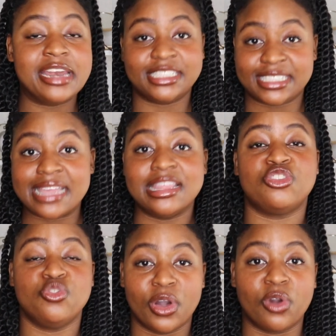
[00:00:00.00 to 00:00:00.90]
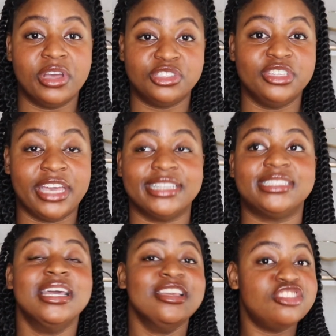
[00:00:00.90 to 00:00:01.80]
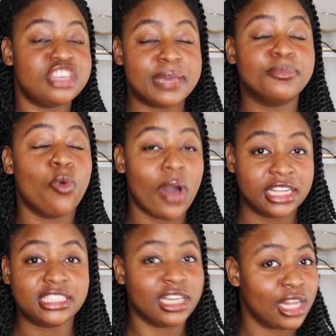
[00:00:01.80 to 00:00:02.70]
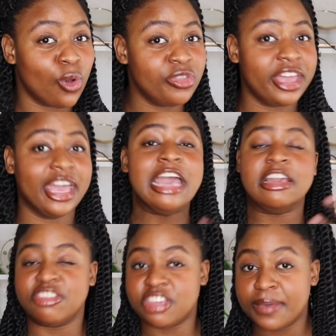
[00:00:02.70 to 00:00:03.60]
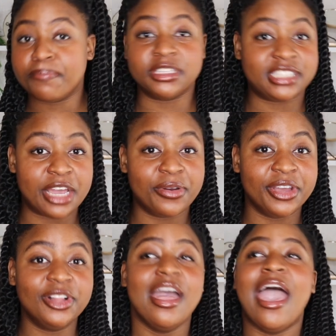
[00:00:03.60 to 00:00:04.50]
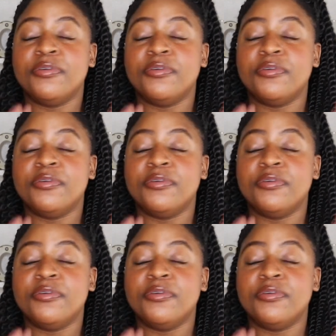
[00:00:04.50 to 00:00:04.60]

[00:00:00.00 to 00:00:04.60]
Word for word: understand that you are going to get cheap quality clothing, cheap material.